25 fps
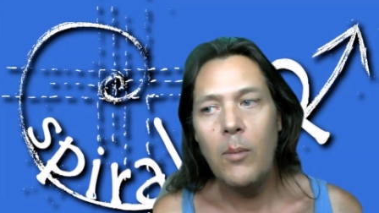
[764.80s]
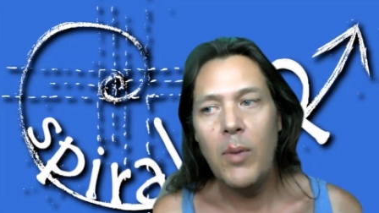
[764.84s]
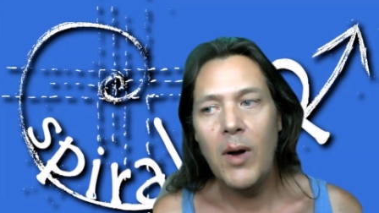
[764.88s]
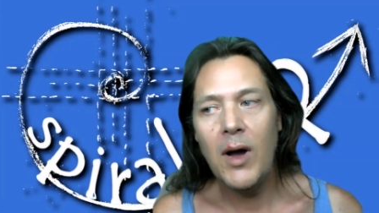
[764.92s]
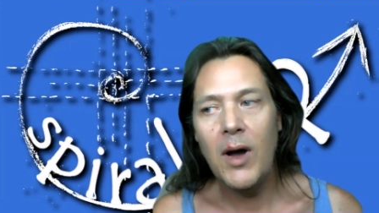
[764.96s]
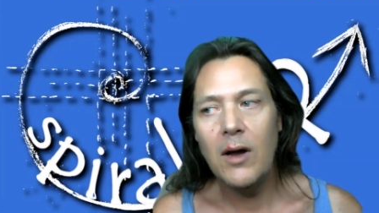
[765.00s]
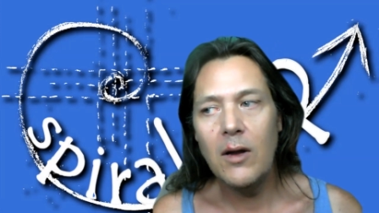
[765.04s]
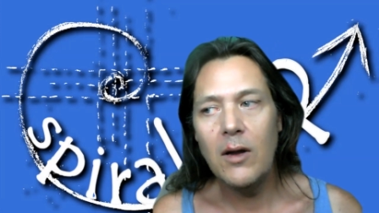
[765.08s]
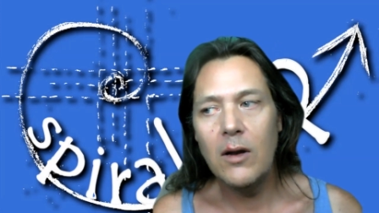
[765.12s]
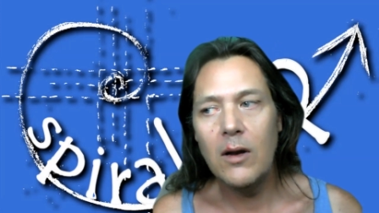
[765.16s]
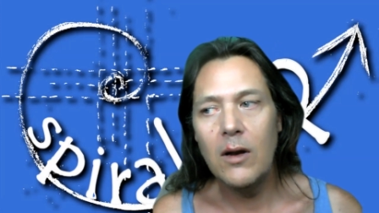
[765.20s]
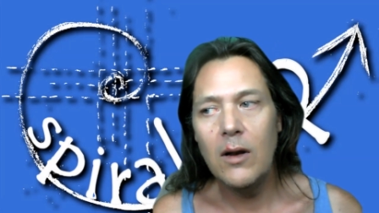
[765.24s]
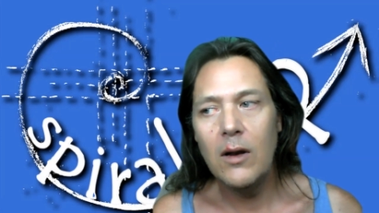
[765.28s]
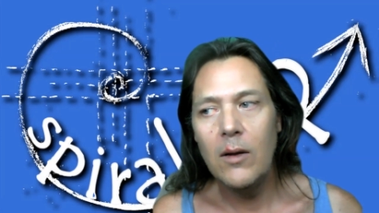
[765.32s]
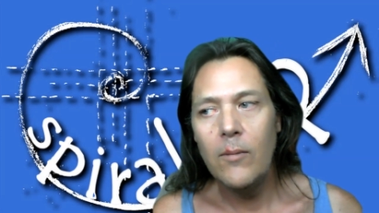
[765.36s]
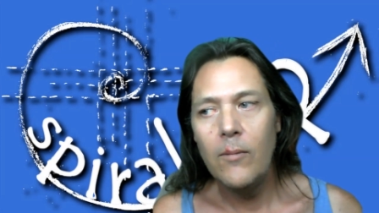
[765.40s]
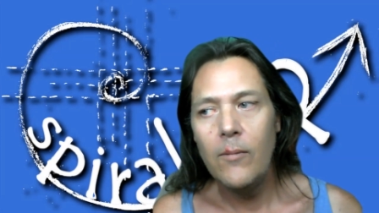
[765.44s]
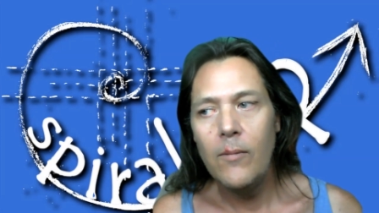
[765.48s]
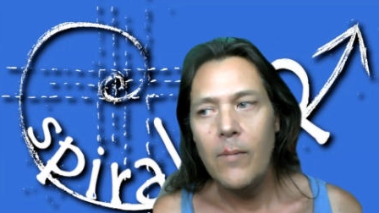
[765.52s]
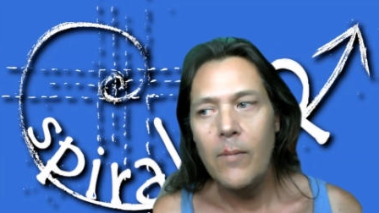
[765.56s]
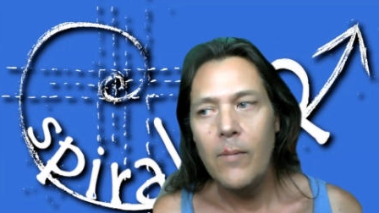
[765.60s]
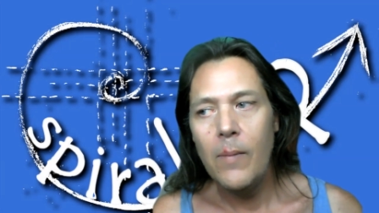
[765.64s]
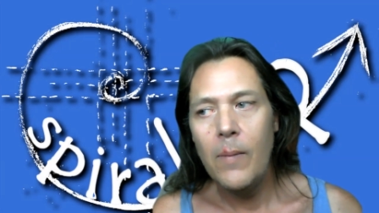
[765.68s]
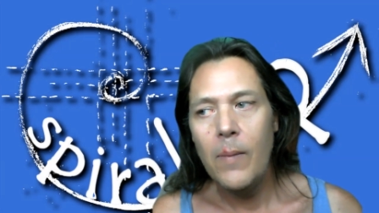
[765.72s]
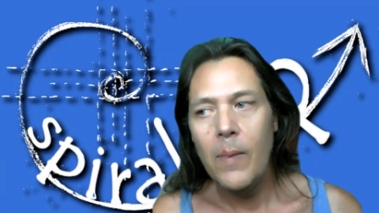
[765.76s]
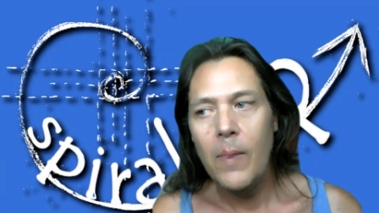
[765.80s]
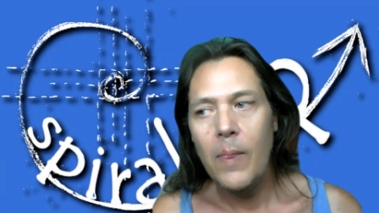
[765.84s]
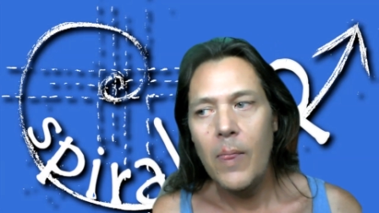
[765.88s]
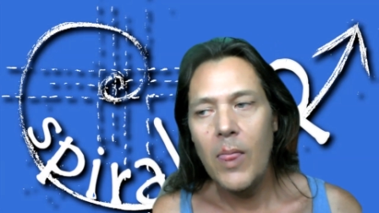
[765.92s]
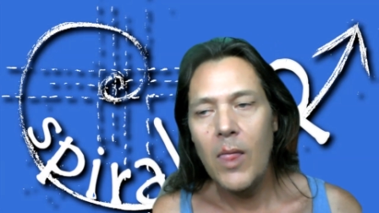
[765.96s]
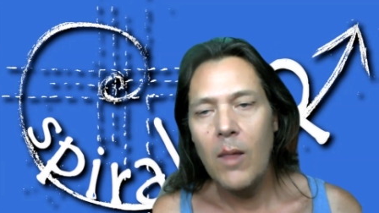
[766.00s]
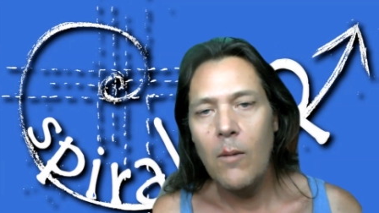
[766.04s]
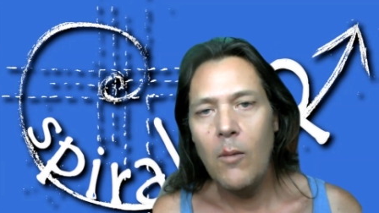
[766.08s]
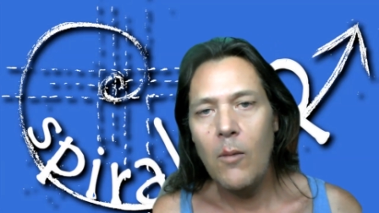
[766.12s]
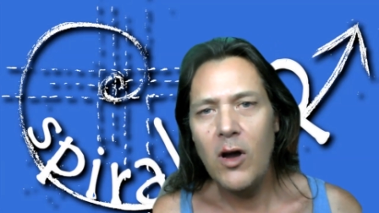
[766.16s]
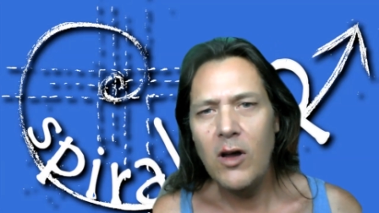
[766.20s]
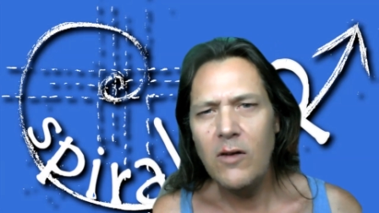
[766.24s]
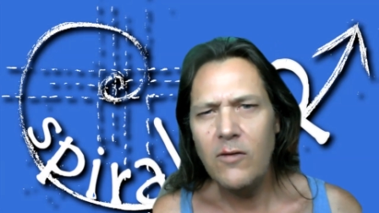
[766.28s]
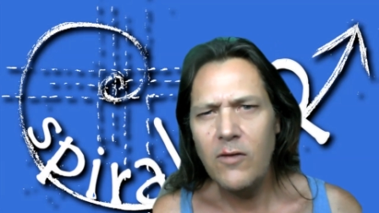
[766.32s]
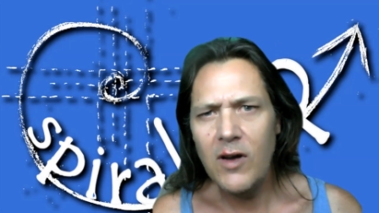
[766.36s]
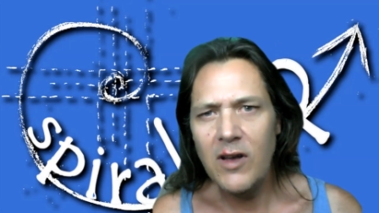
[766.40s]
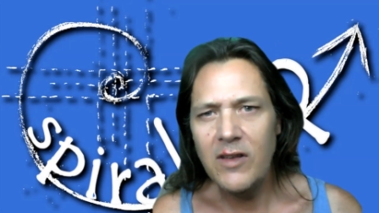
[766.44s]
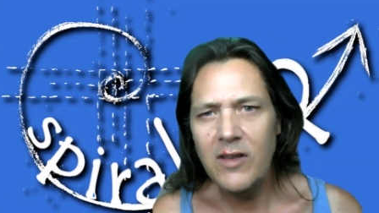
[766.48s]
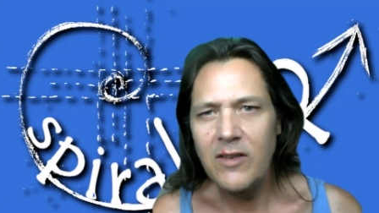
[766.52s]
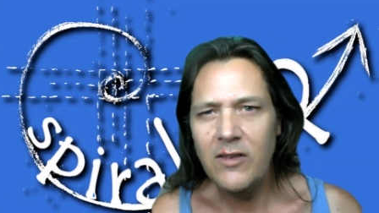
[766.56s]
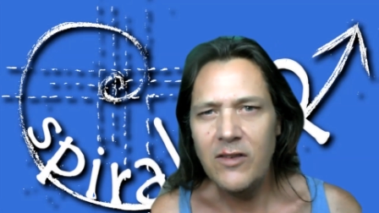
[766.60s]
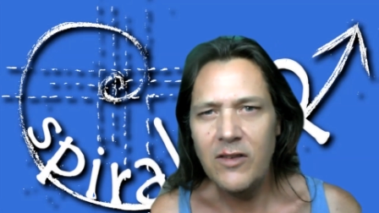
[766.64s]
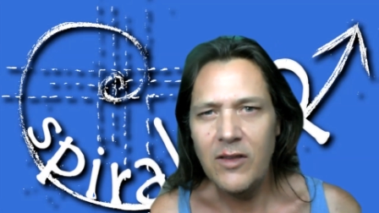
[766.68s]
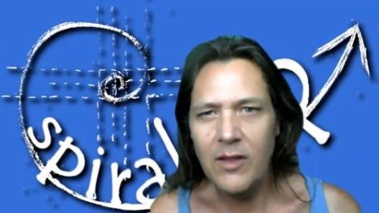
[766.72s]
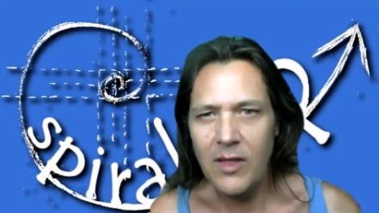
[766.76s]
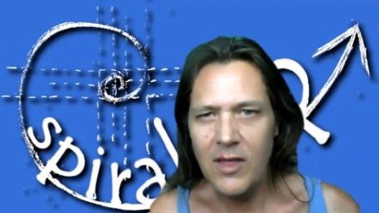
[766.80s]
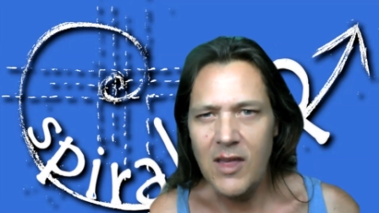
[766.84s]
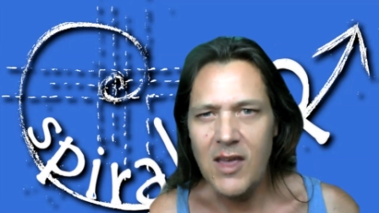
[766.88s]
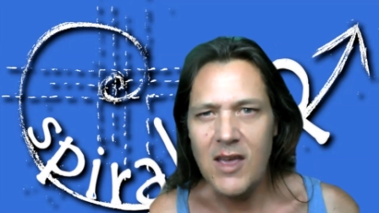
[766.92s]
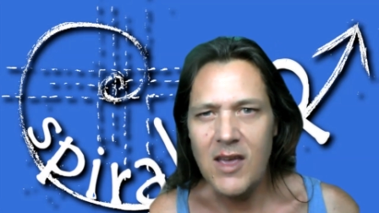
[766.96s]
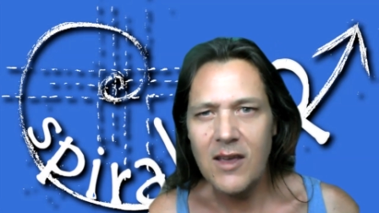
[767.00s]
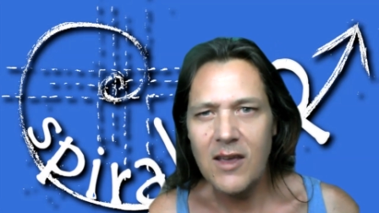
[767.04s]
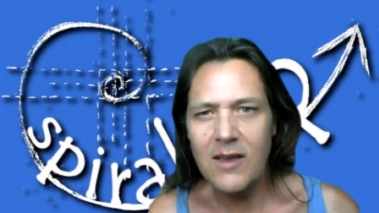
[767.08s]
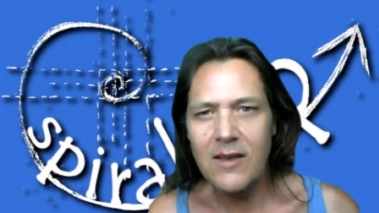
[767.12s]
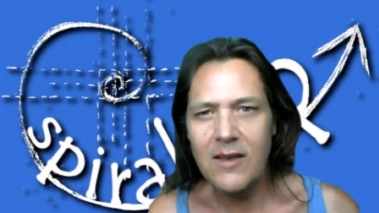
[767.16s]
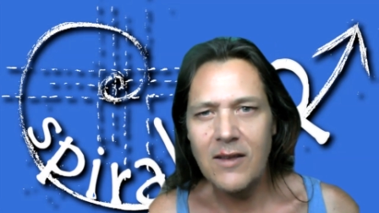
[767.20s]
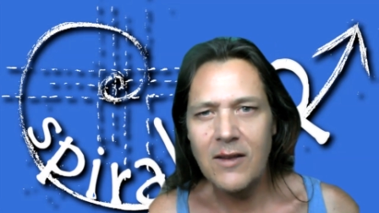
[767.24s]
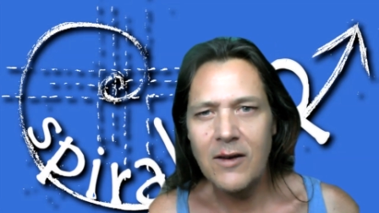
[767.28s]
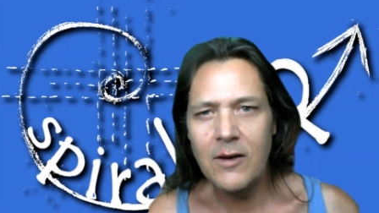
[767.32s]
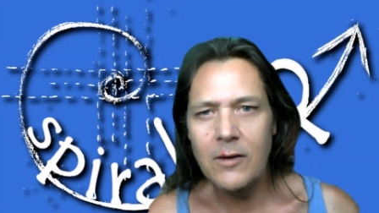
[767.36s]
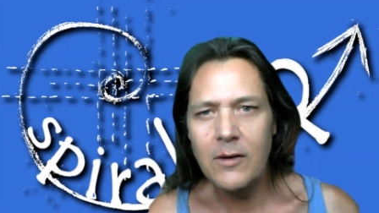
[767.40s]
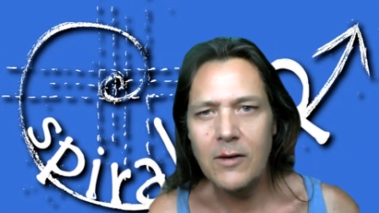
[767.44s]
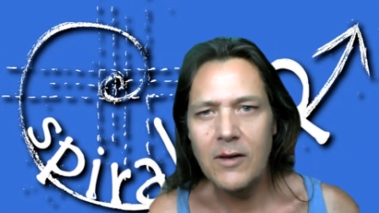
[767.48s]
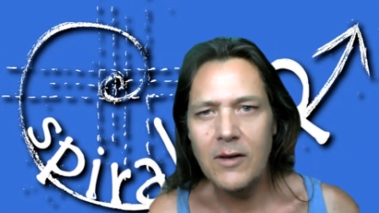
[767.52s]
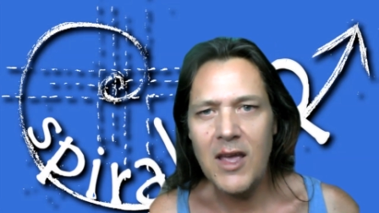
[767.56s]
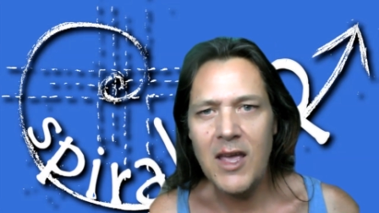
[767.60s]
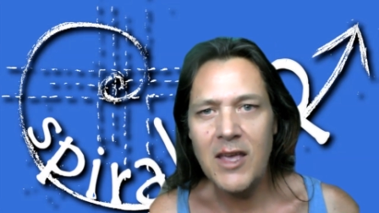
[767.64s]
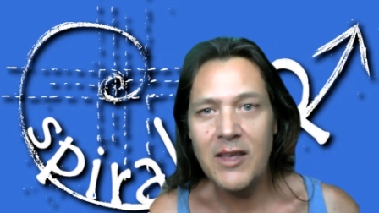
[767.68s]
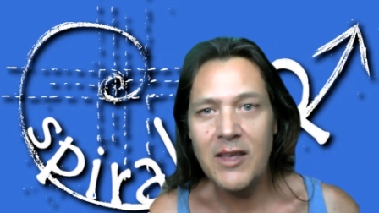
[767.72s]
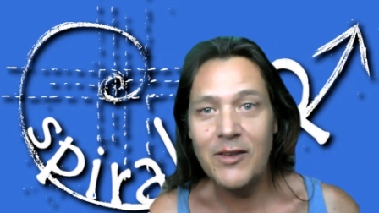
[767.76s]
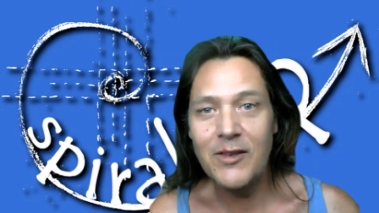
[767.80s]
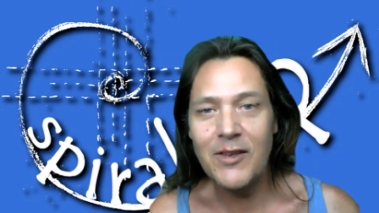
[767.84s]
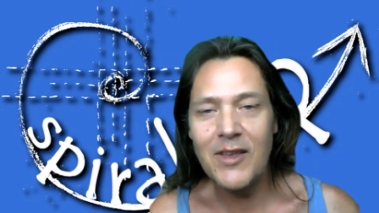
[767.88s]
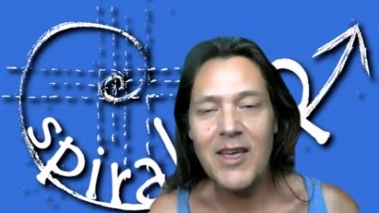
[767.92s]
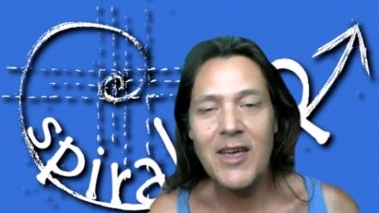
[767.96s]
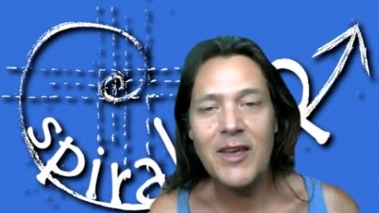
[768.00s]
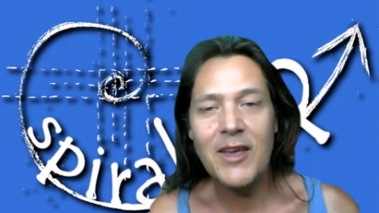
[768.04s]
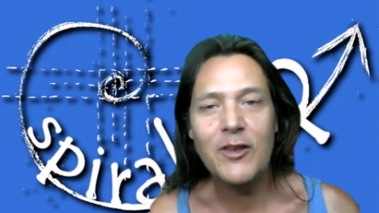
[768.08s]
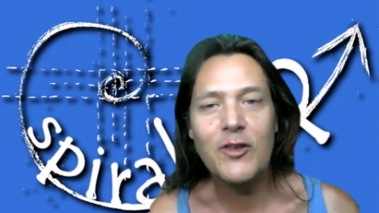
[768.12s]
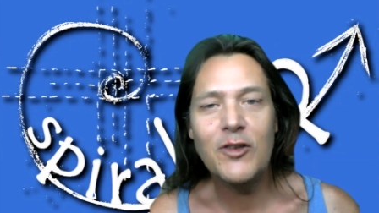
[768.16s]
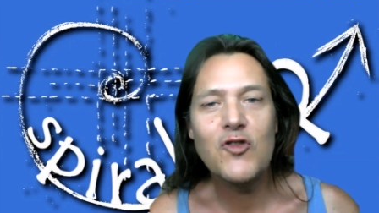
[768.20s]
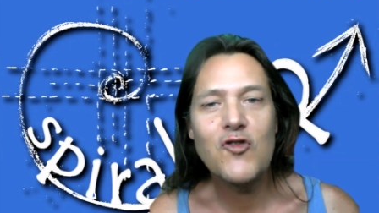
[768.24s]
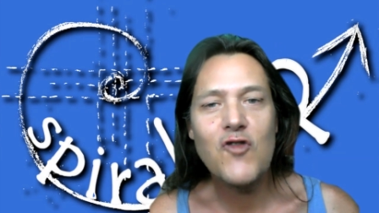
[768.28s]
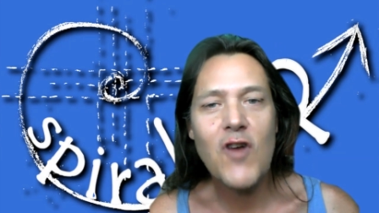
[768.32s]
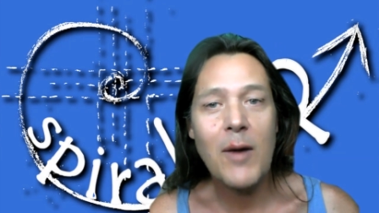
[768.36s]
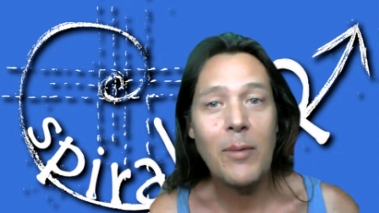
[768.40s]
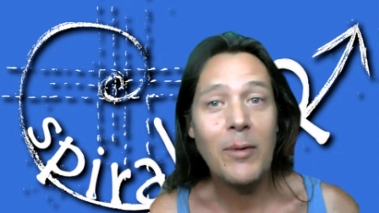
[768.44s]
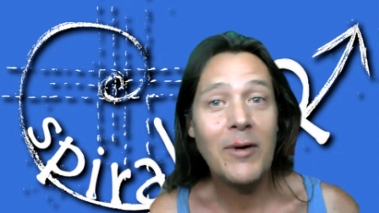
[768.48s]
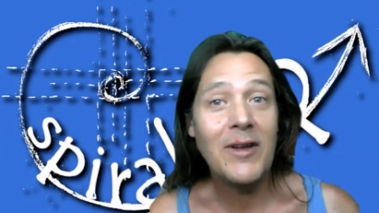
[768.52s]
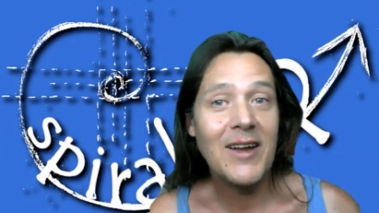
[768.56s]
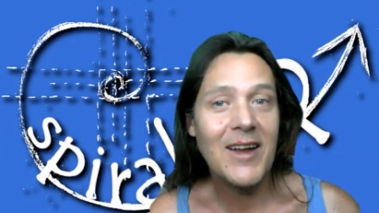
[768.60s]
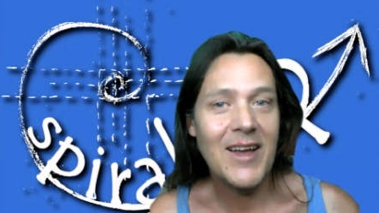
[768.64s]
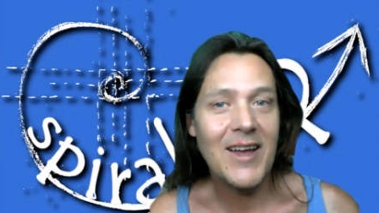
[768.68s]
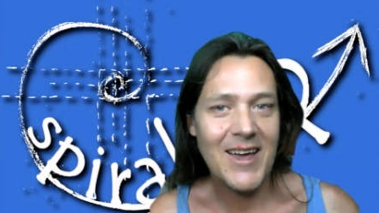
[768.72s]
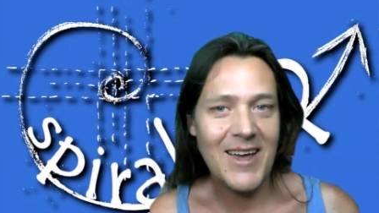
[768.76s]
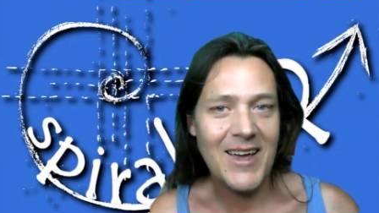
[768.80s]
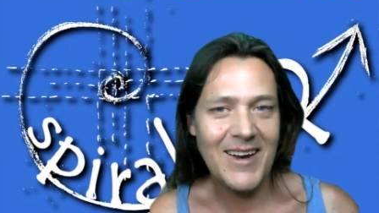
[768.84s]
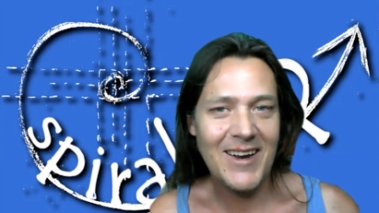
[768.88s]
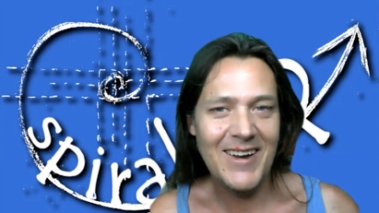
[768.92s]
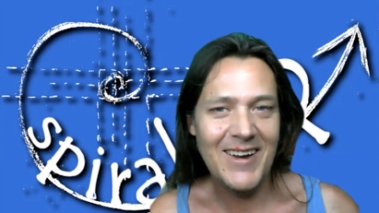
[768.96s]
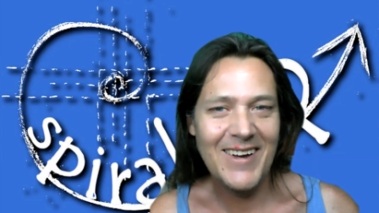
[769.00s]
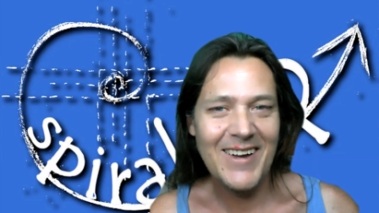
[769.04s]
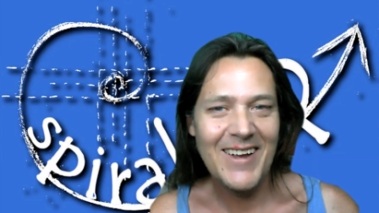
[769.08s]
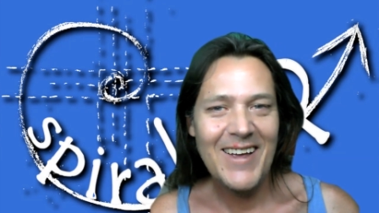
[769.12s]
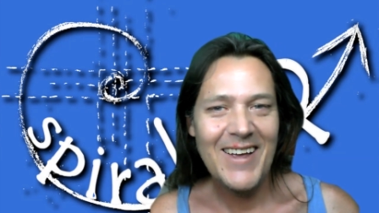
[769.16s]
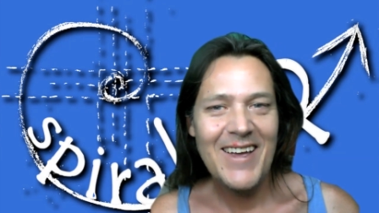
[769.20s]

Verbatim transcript: But my advice is to think. You know, ex, extrapolate,